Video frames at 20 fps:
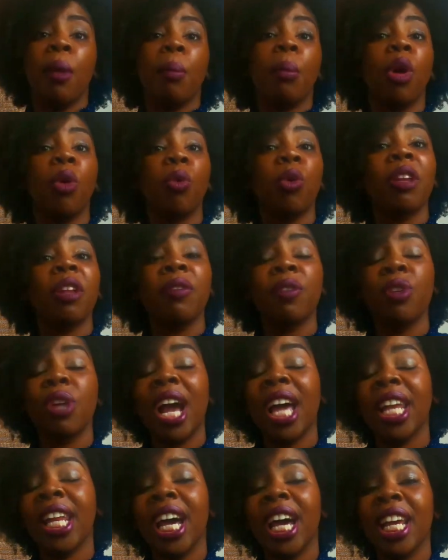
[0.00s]
but if you
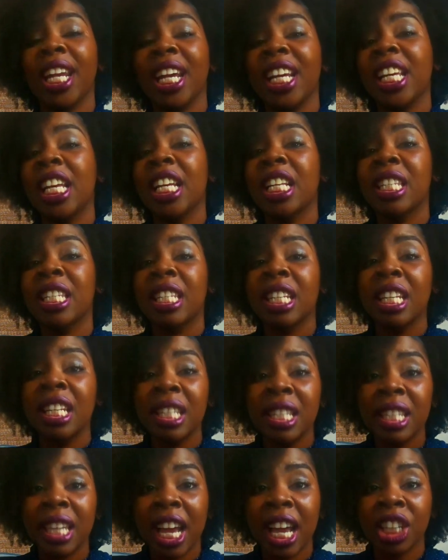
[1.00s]
had had a
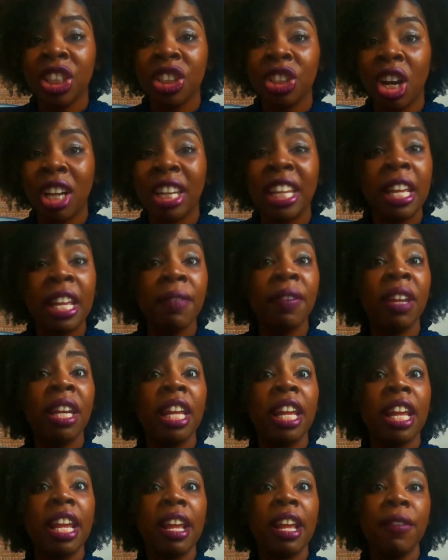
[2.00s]
c-section even
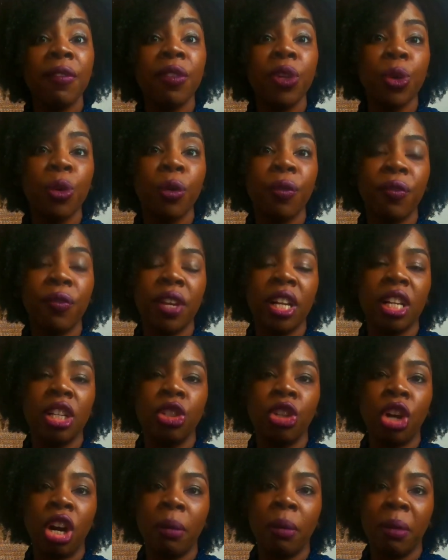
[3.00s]
if you feel
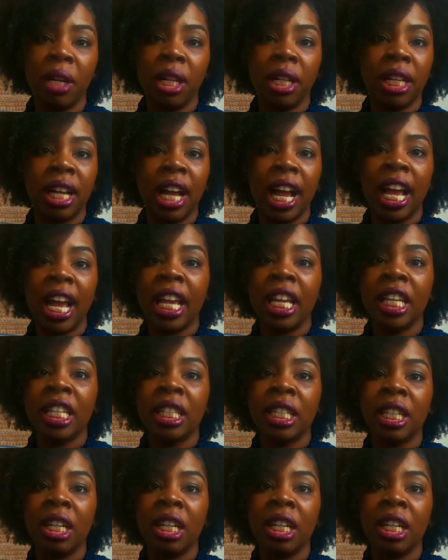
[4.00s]
normal guys